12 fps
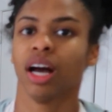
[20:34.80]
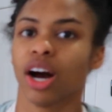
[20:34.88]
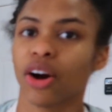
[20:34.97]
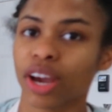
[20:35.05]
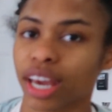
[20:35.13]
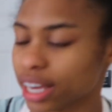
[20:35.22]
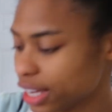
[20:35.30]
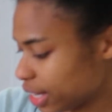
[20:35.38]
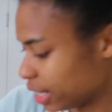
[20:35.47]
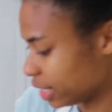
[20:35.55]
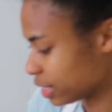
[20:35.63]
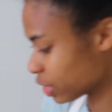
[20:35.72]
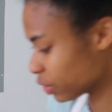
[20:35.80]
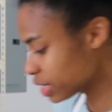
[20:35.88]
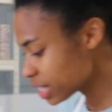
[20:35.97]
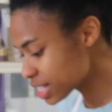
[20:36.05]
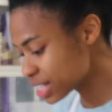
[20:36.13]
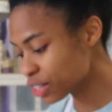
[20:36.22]
Okay, so
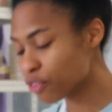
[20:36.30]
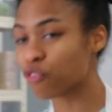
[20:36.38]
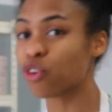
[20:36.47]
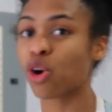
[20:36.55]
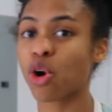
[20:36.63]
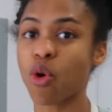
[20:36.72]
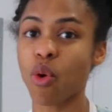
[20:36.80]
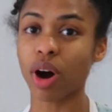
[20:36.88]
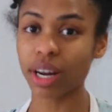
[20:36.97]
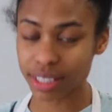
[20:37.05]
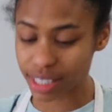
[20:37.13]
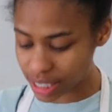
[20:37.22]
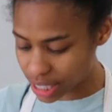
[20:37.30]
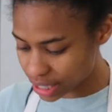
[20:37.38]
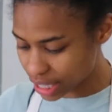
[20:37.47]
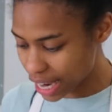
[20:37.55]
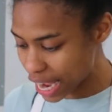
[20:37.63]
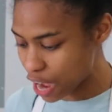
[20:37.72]
this isn't the full quantity
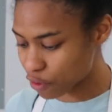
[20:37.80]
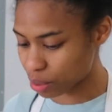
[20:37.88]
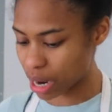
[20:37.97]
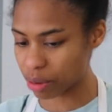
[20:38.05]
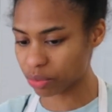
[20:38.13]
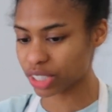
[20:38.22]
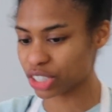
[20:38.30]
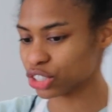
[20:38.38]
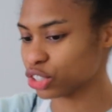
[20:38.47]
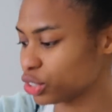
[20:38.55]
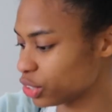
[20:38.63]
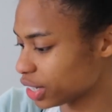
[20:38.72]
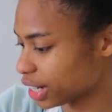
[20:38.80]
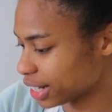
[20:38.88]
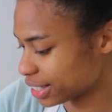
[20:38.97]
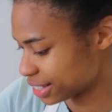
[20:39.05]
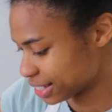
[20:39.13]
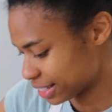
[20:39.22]
that I have, but I'm gonna show you
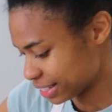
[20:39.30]
guys